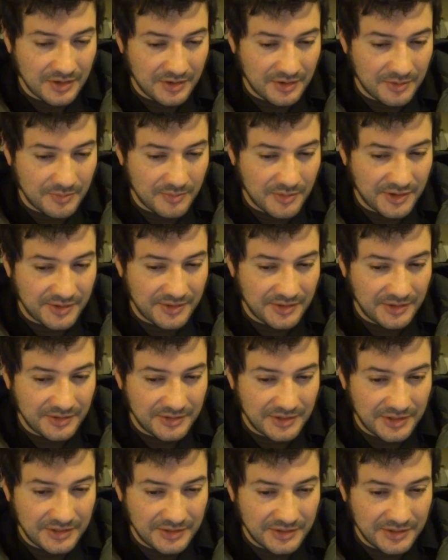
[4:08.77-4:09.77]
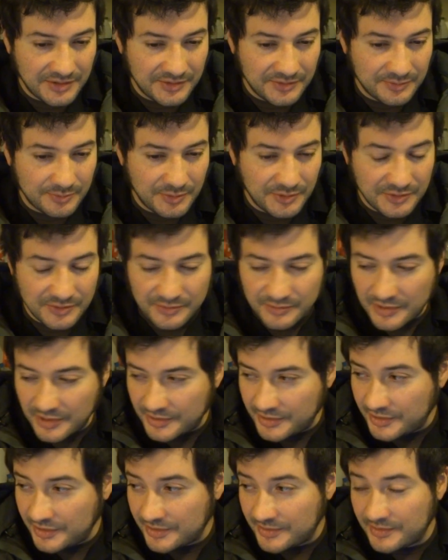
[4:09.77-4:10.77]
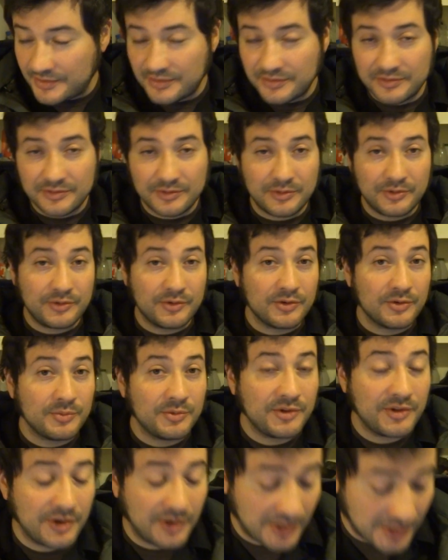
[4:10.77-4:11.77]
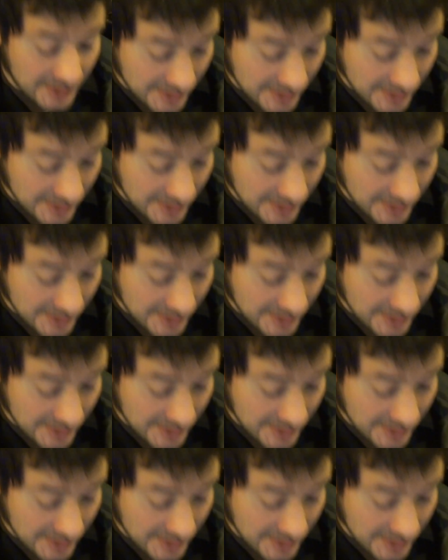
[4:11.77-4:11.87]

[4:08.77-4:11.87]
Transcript: My thing lately has been trying to get things that are durable, that'll